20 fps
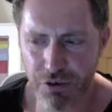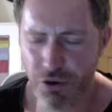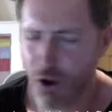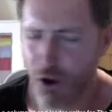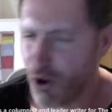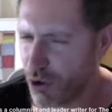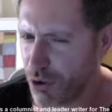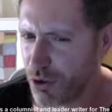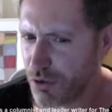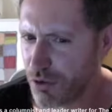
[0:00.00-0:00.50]

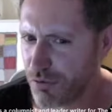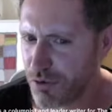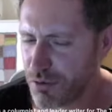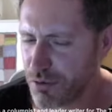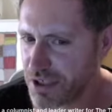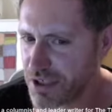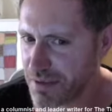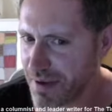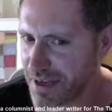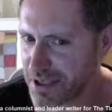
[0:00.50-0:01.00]
all of whom
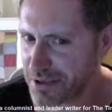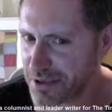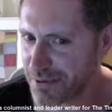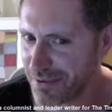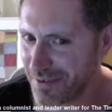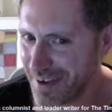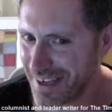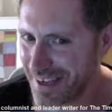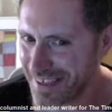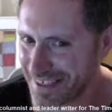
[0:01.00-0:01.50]
she meant to
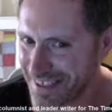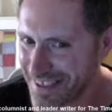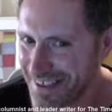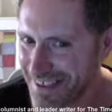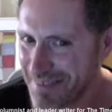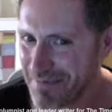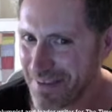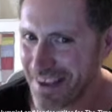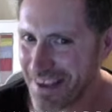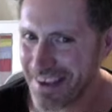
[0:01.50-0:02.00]
offend.
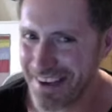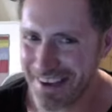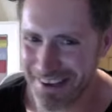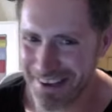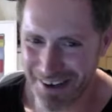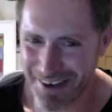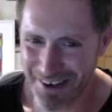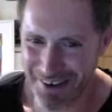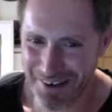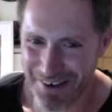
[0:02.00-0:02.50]
You
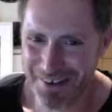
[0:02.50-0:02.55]
know,